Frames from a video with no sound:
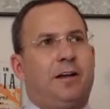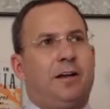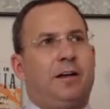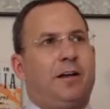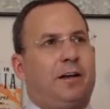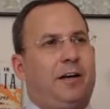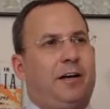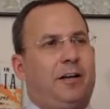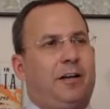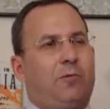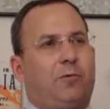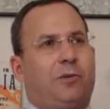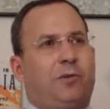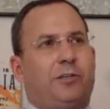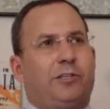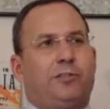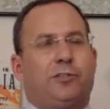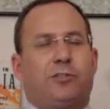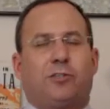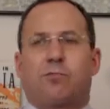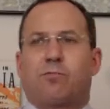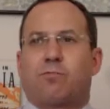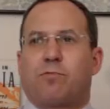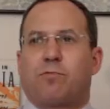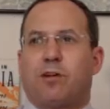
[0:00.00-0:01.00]
I don't want to
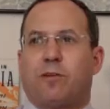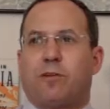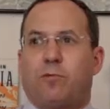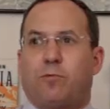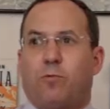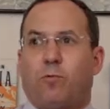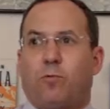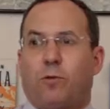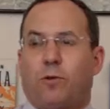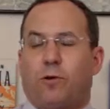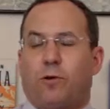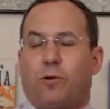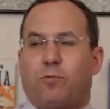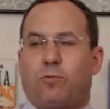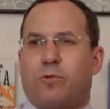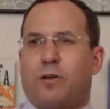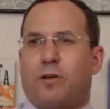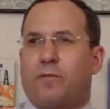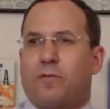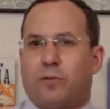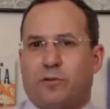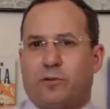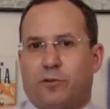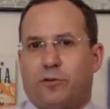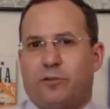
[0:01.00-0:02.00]
use the word
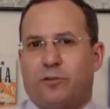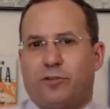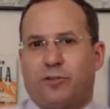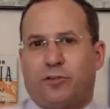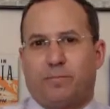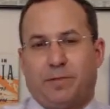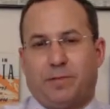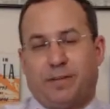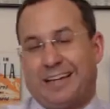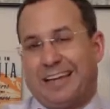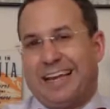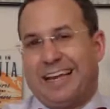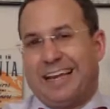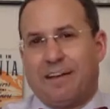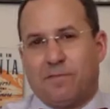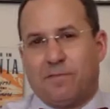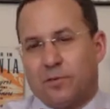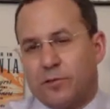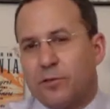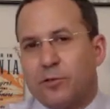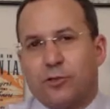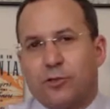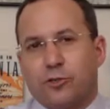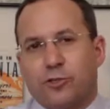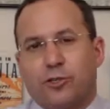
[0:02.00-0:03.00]
revolution, but
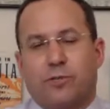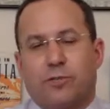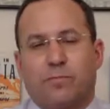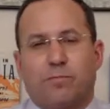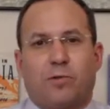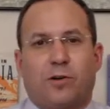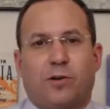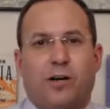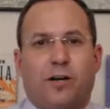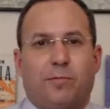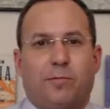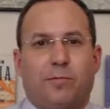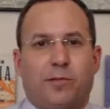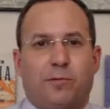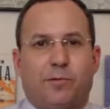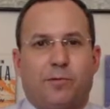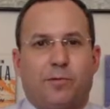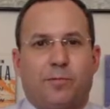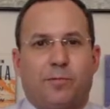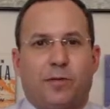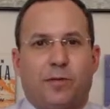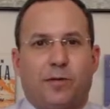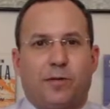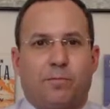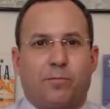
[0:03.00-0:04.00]
evolution probably
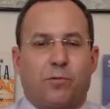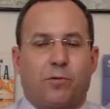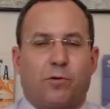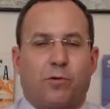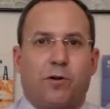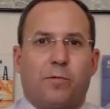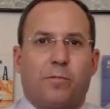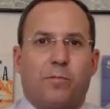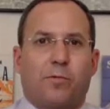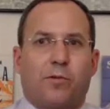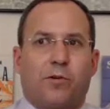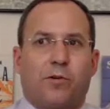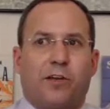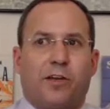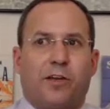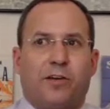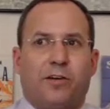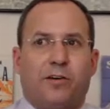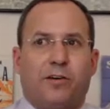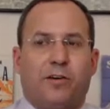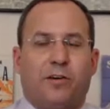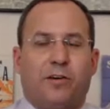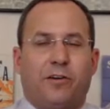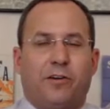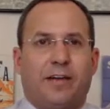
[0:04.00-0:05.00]
would be
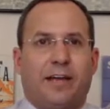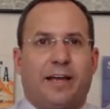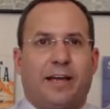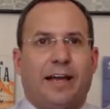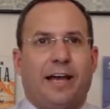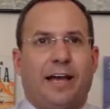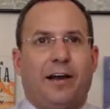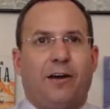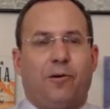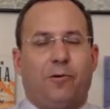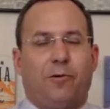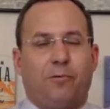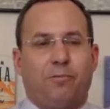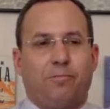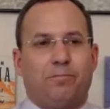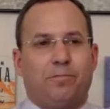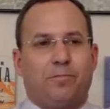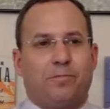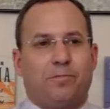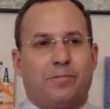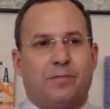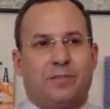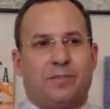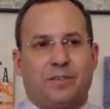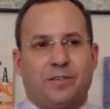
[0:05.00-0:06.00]
appropriate on how,
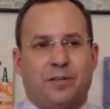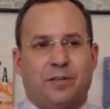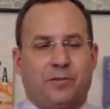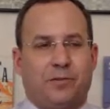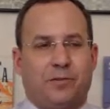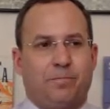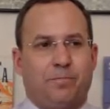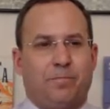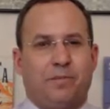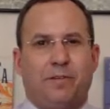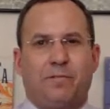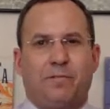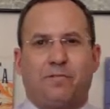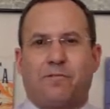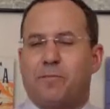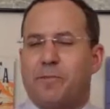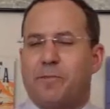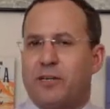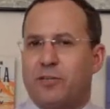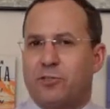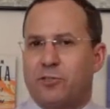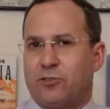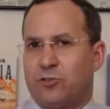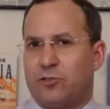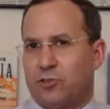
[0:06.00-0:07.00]

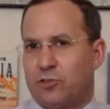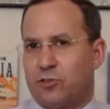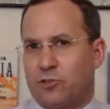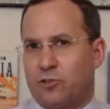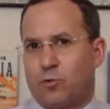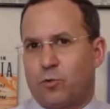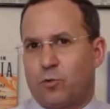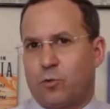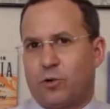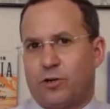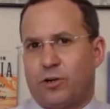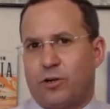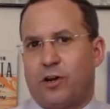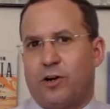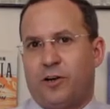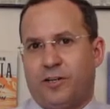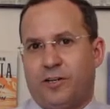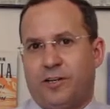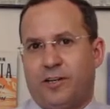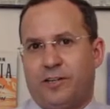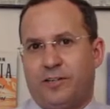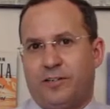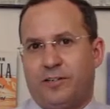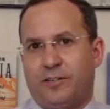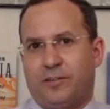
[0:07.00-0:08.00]
information stored on
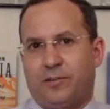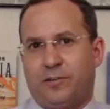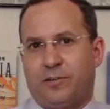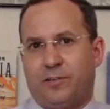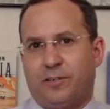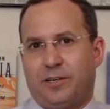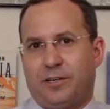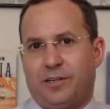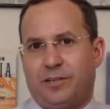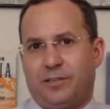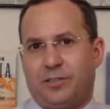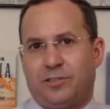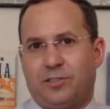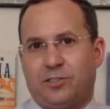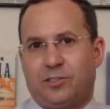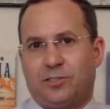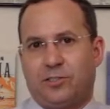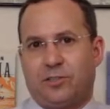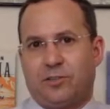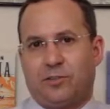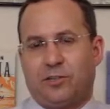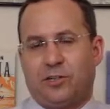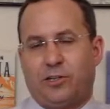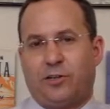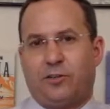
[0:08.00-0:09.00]
it, not
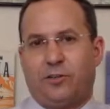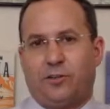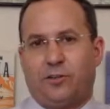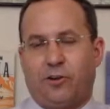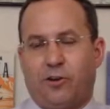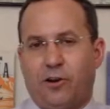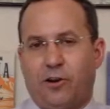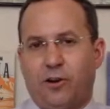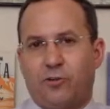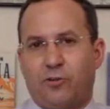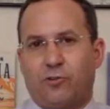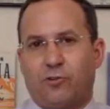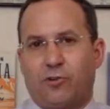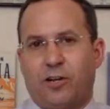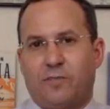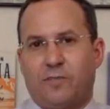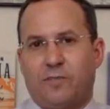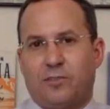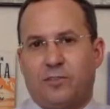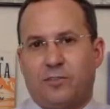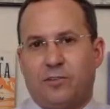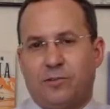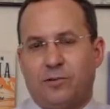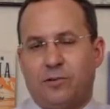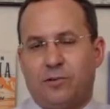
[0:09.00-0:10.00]
necessarily on the hard drive
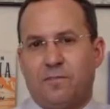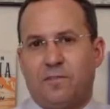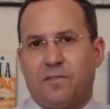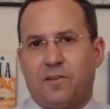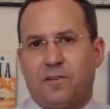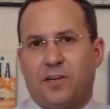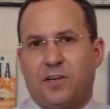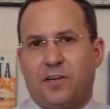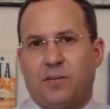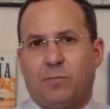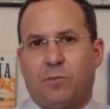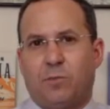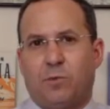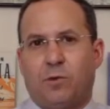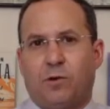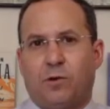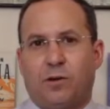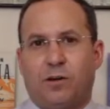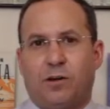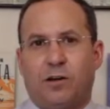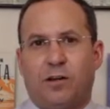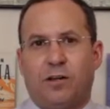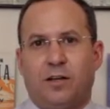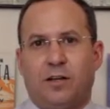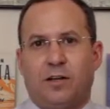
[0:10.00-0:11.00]
itself
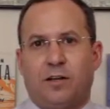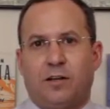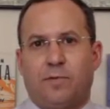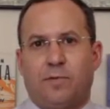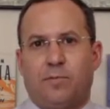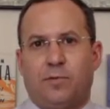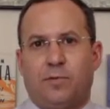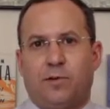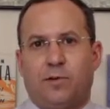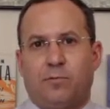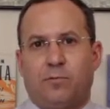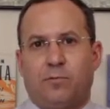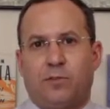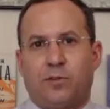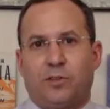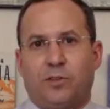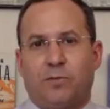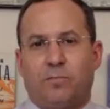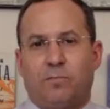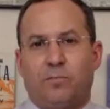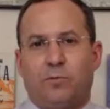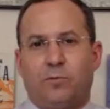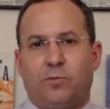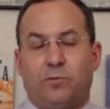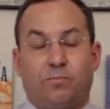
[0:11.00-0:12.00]
anymore, but with
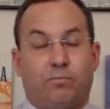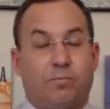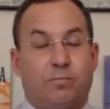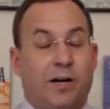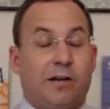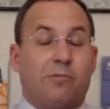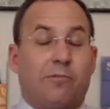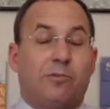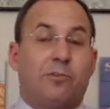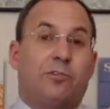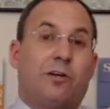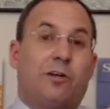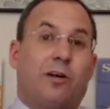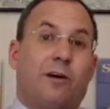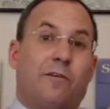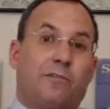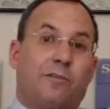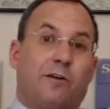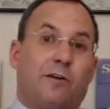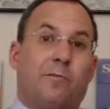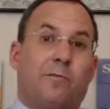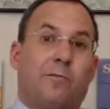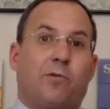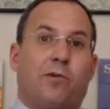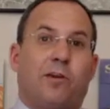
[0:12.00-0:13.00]
the Microsoft
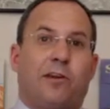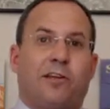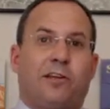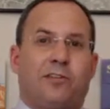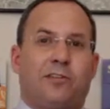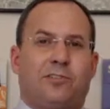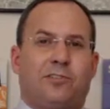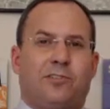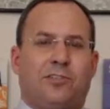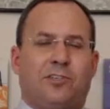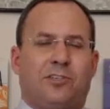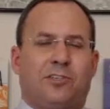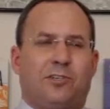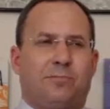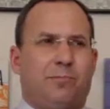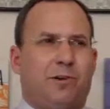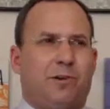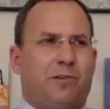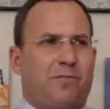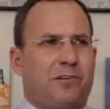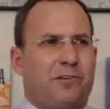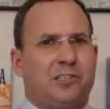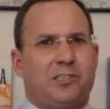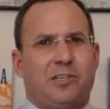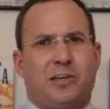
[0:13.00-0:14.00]
operating system,
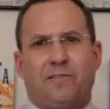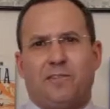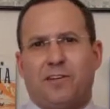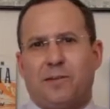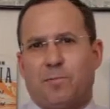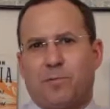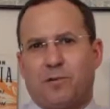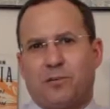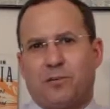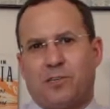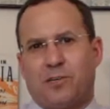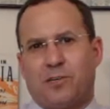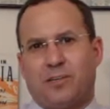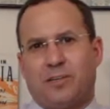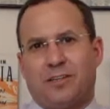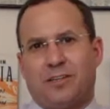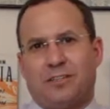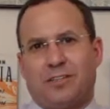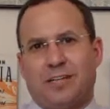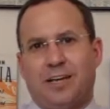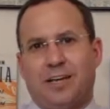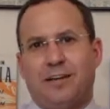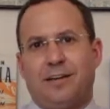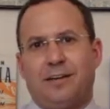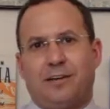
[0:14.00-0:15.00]
over 70% of the
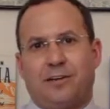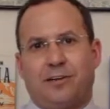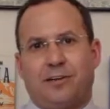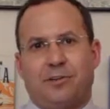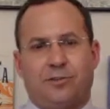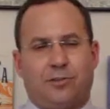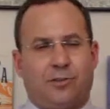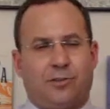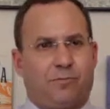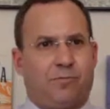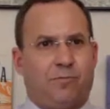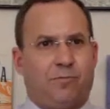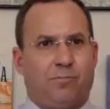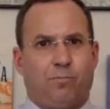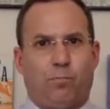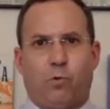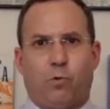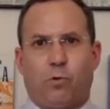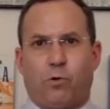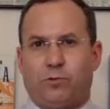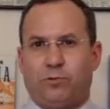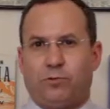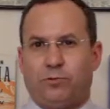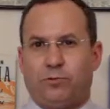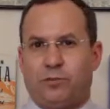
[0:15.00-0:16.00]
data goes through
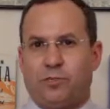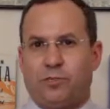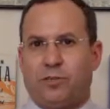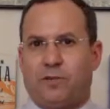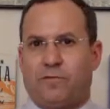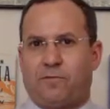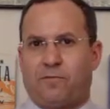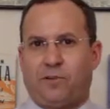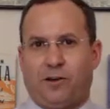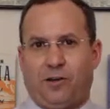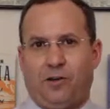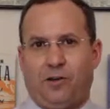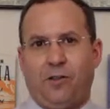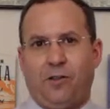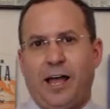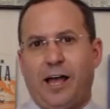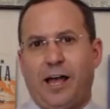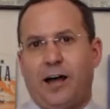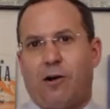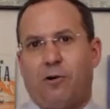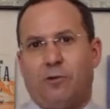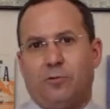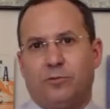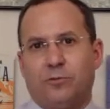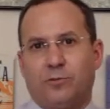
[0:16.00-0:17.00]
portals to different
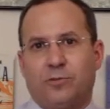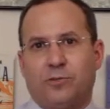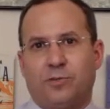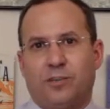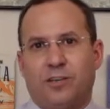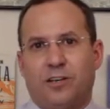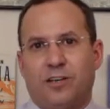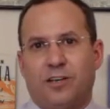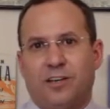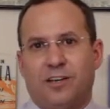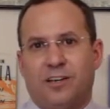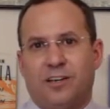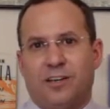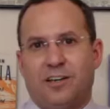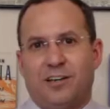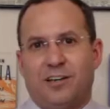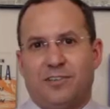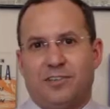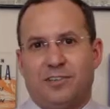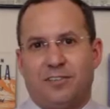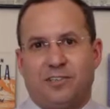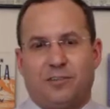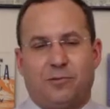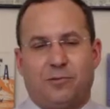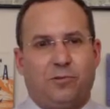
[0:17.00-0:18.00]
clouds.
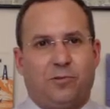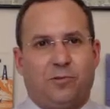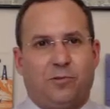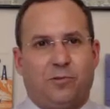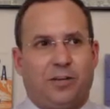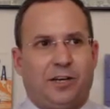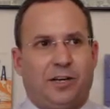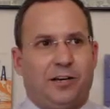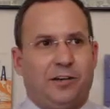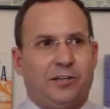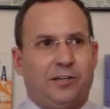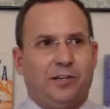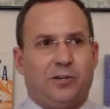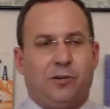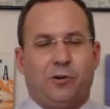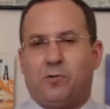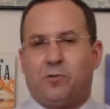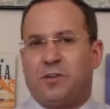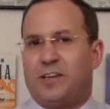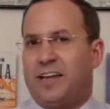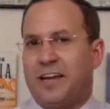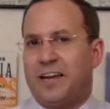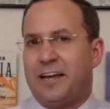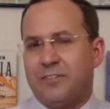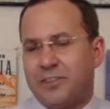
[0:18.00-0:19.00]
It's like, well, how do you go
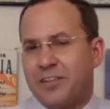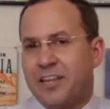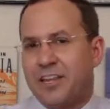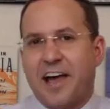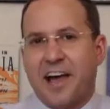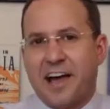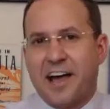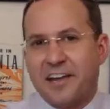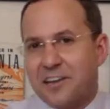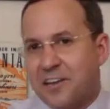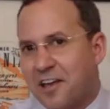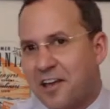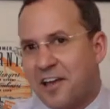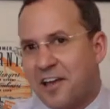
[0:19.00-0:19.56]
get that?